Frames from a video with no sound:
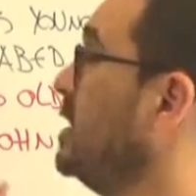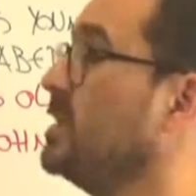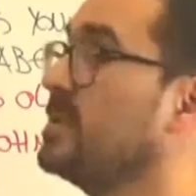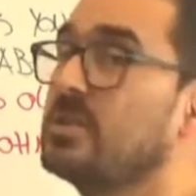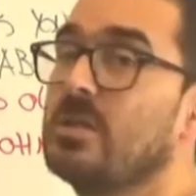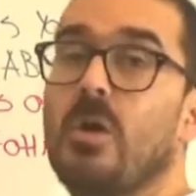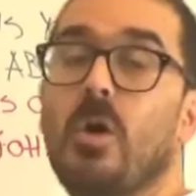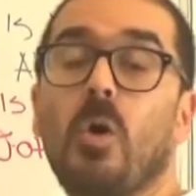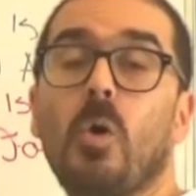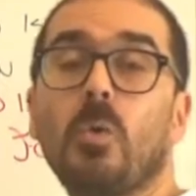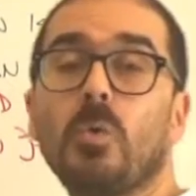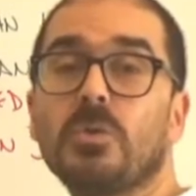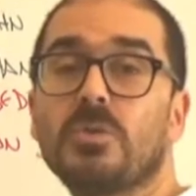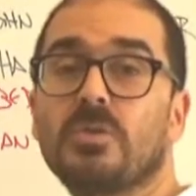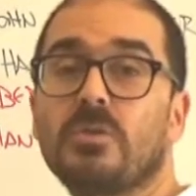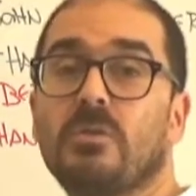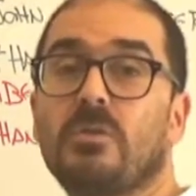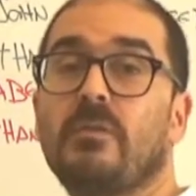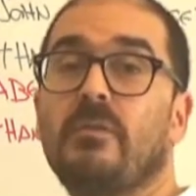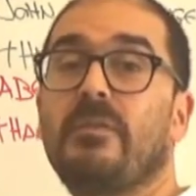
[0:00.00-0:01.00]
is
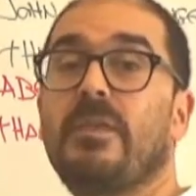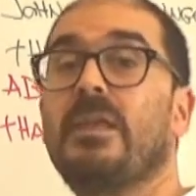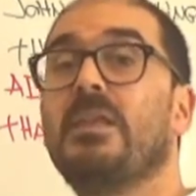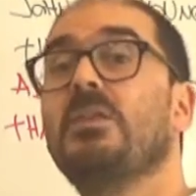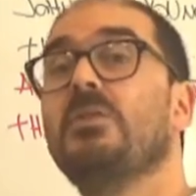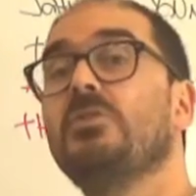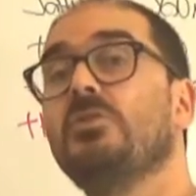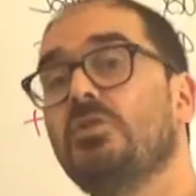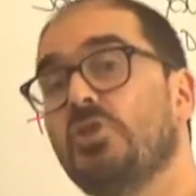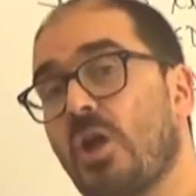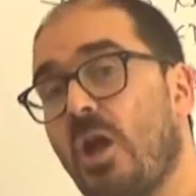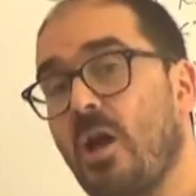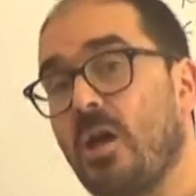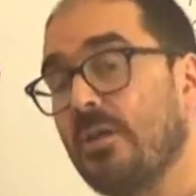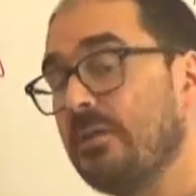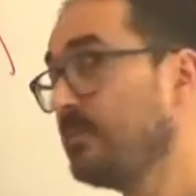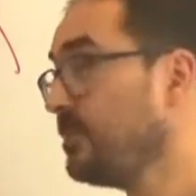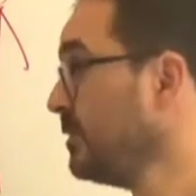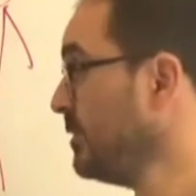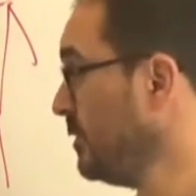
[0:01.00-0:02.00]
older than
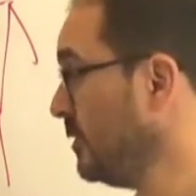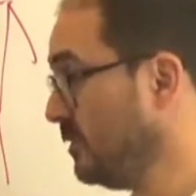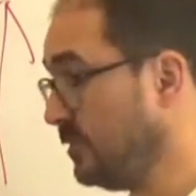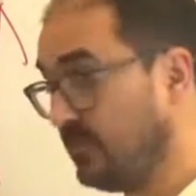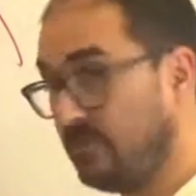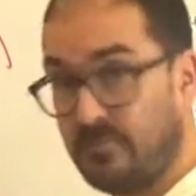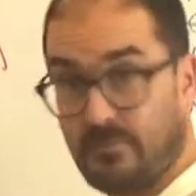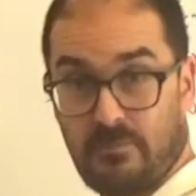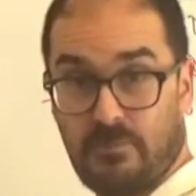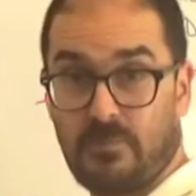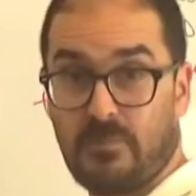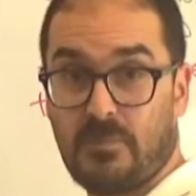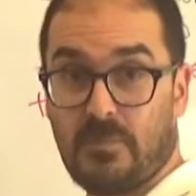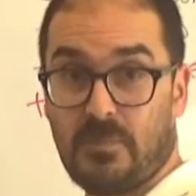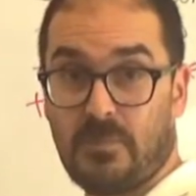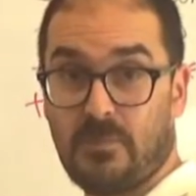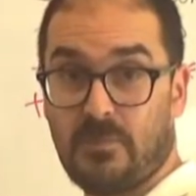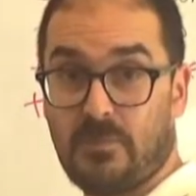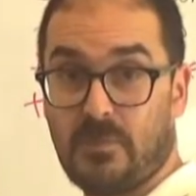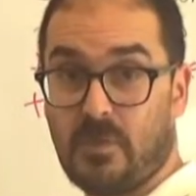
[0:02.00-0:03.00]
John.
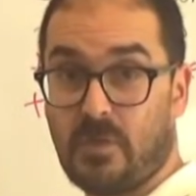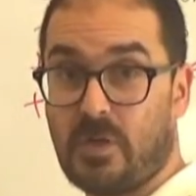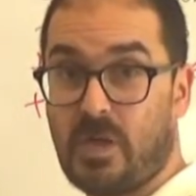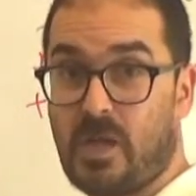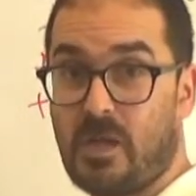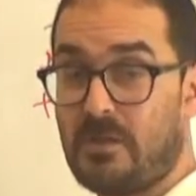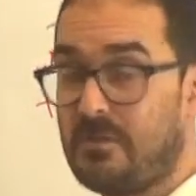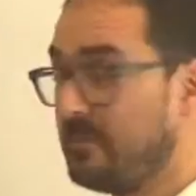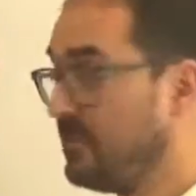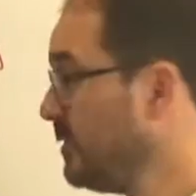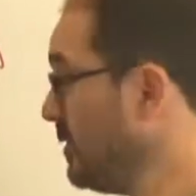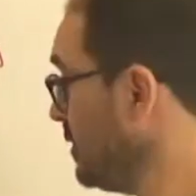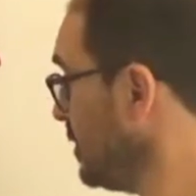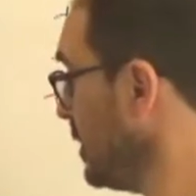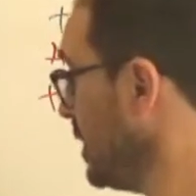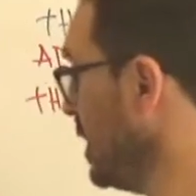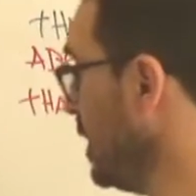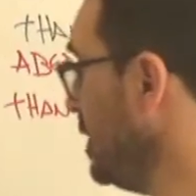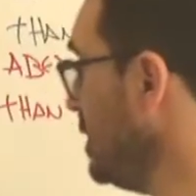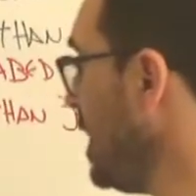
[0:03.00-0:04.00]
Okay?
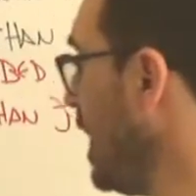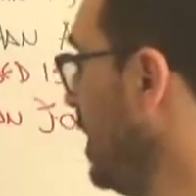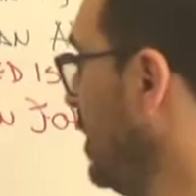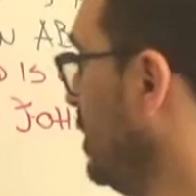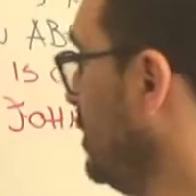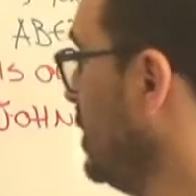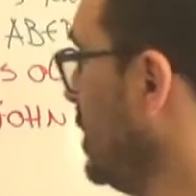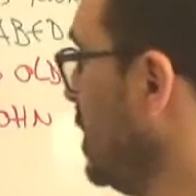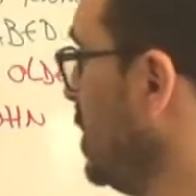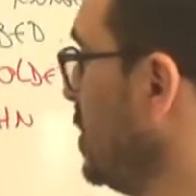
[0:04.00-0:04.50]
Now,